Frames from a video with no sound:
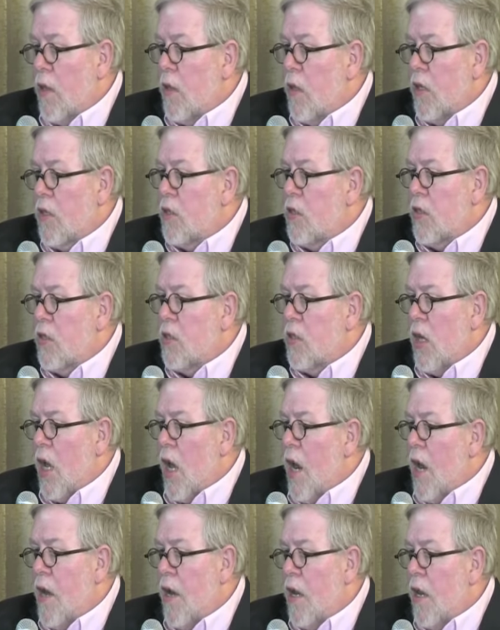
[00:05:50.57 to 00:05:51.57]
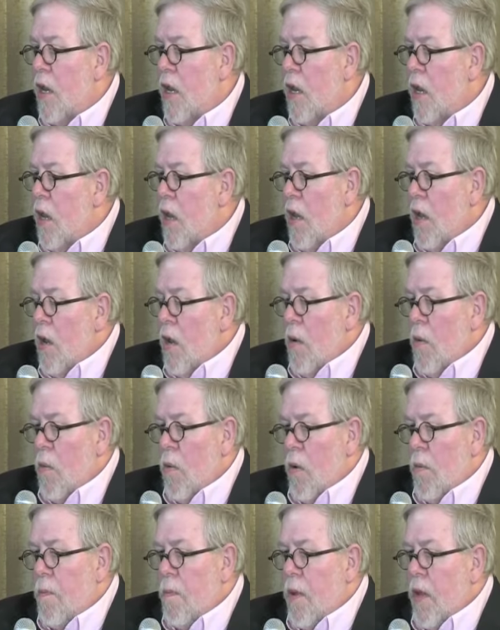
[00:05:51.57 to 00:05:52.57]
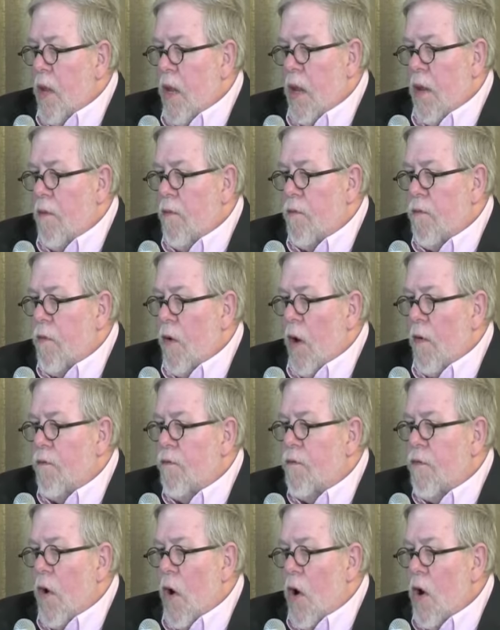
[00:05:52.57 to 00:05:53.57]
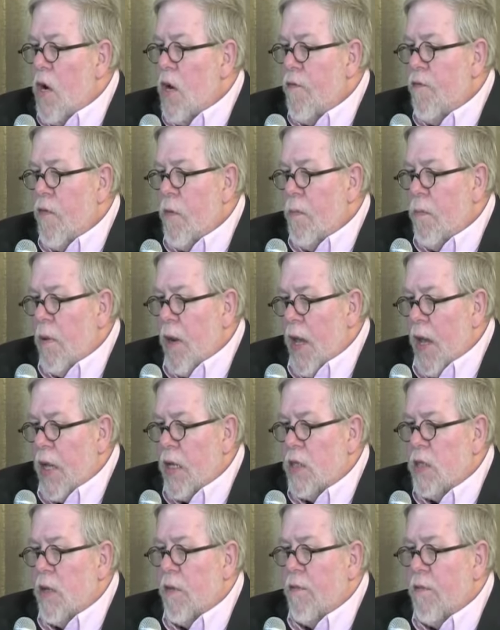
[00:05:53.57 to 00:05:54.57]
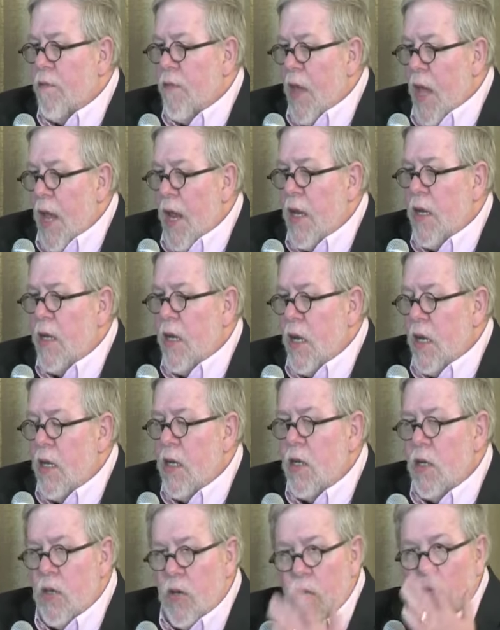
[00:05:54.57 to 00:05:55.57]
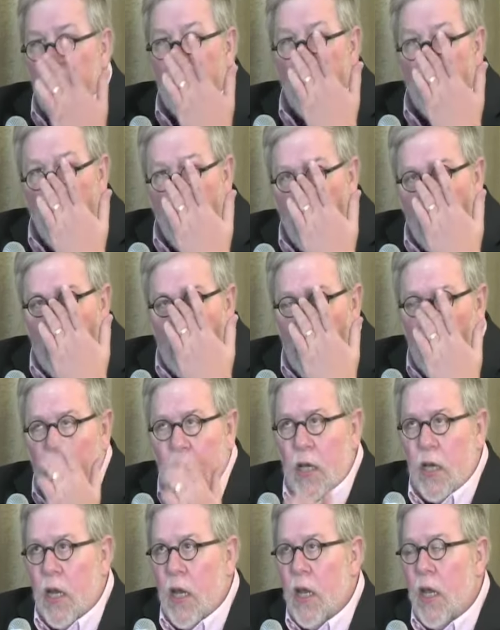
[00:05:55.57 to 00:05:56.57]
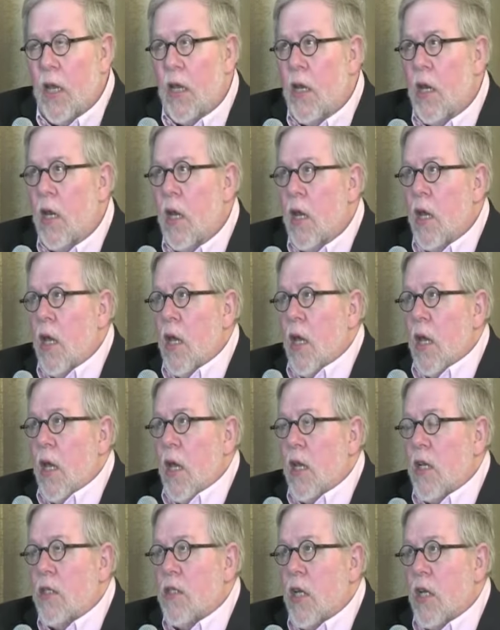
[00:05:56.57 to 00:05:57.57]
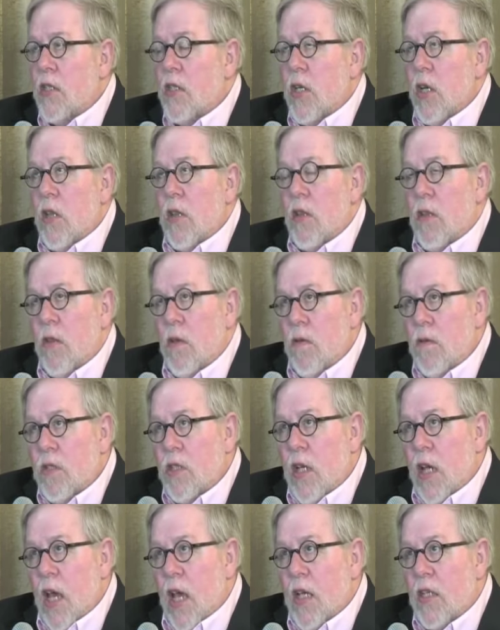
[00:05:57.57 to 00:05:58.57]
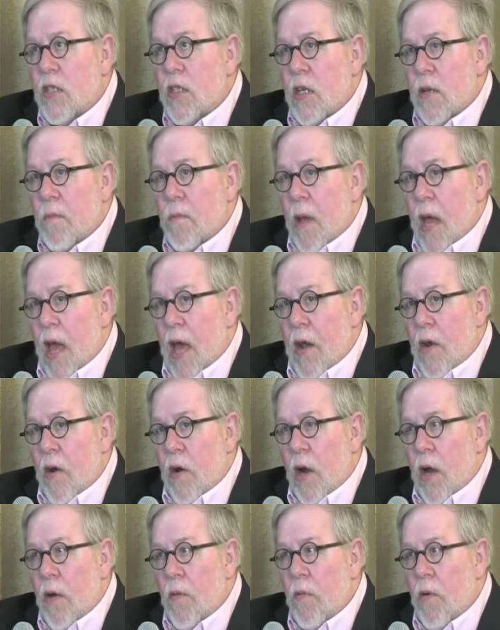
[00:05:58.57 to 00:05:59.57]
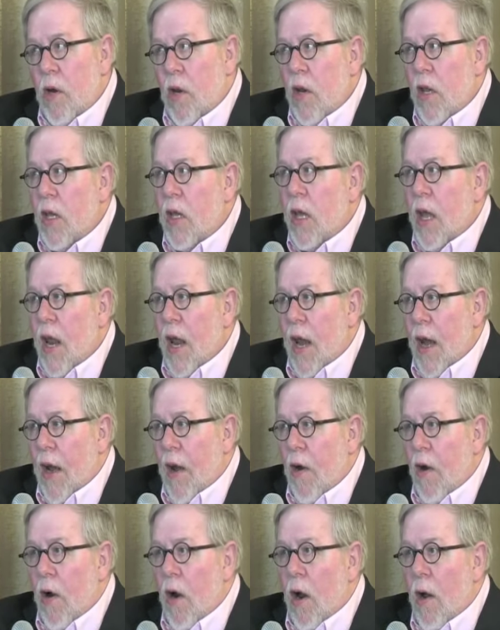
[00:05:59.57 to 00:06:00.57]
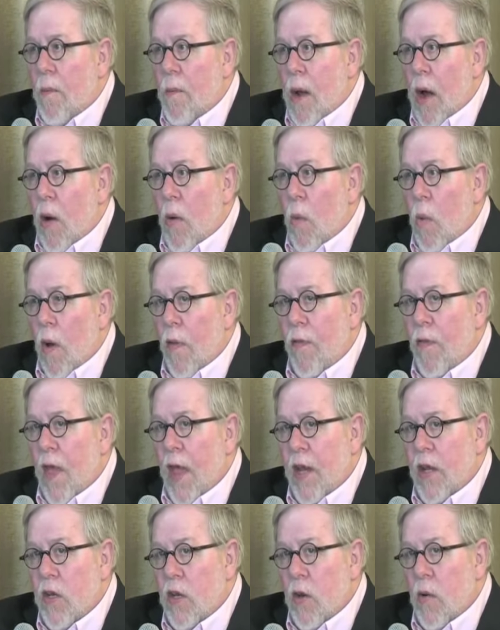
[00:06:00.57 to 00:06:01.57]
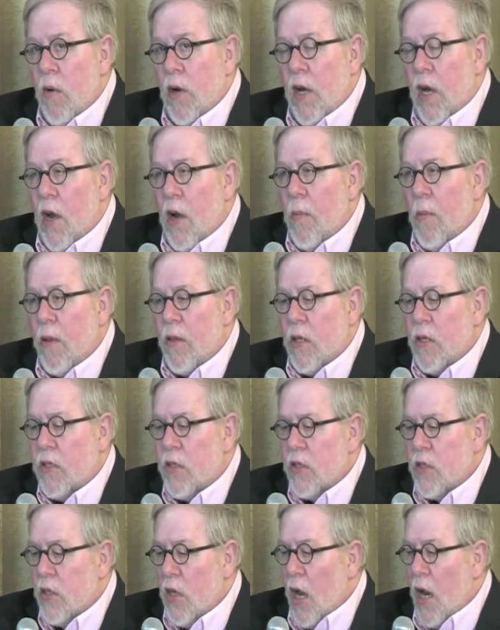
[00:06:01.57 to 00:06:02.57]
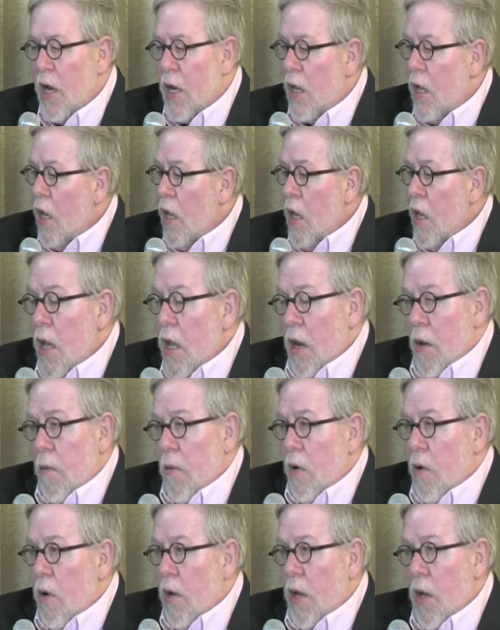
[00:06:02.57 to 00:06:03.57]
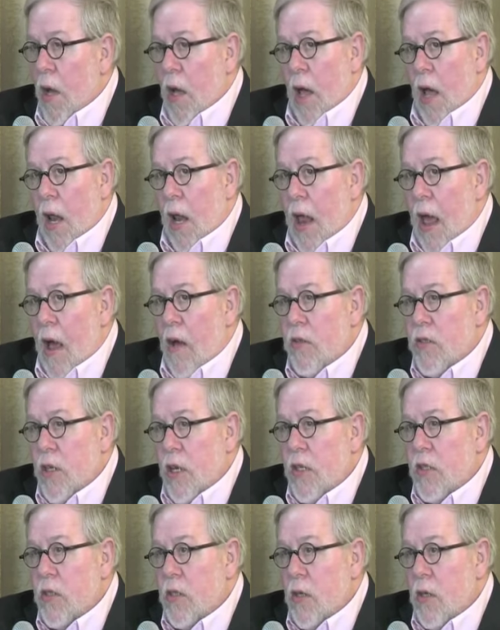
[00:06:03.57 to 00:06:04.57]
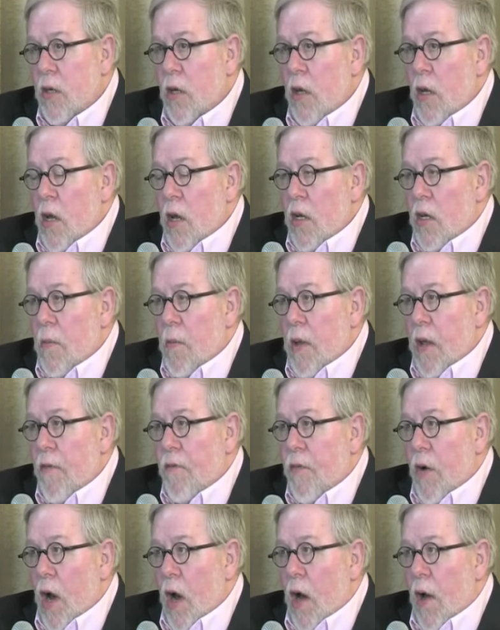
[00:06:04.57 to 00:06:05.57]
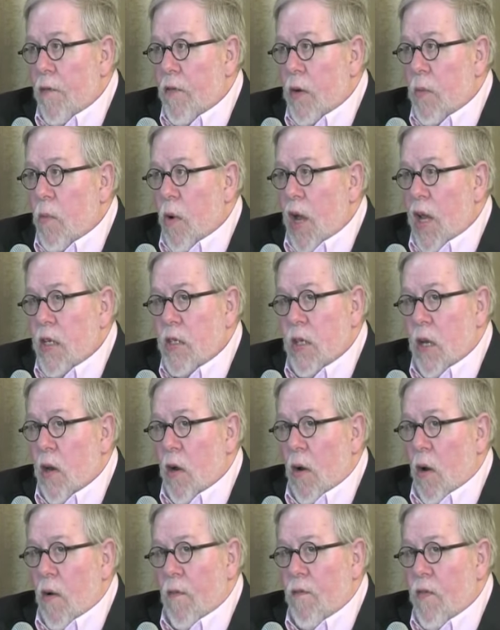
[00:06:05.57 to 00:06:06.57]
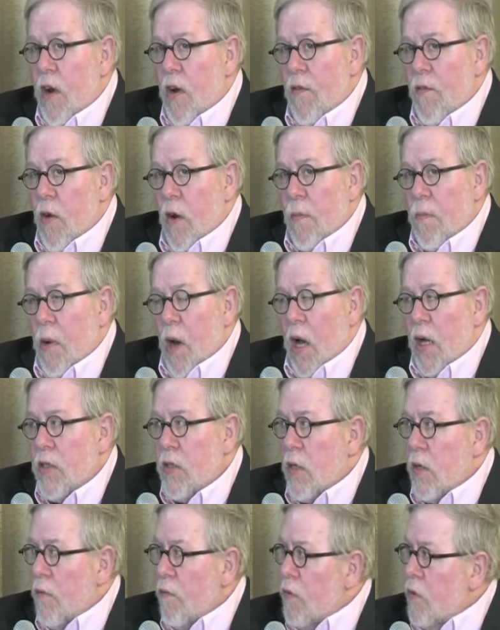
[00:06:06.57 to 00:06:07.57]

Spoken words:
This society would be a far different place if they didn't do the work they did in such an enthusiastic manner and really care about what they do and care about the society. It really allows us to be involved in ways that are very, very positive.